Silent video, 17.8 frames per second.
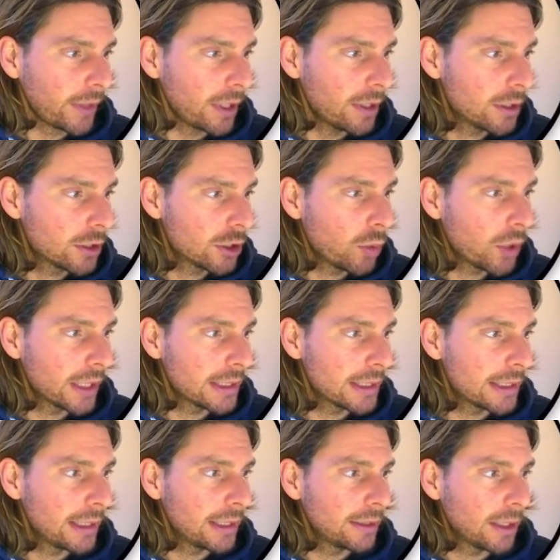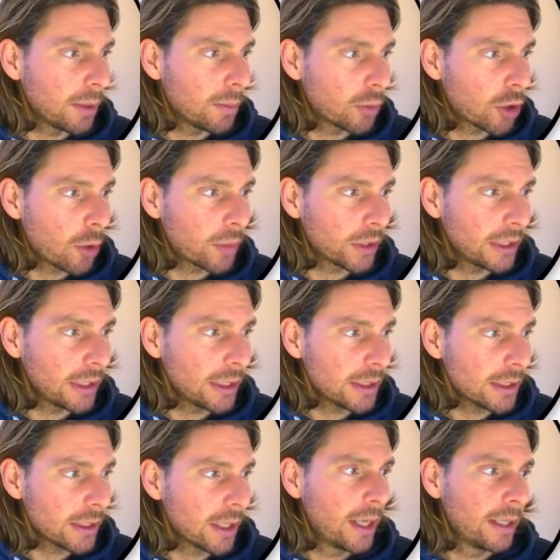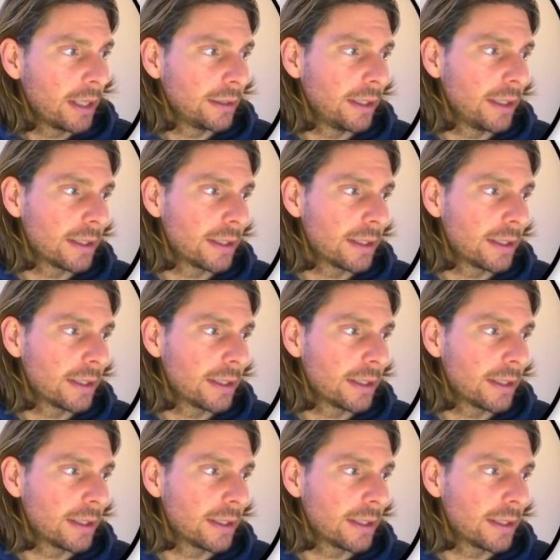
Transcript: So we can see the properties. These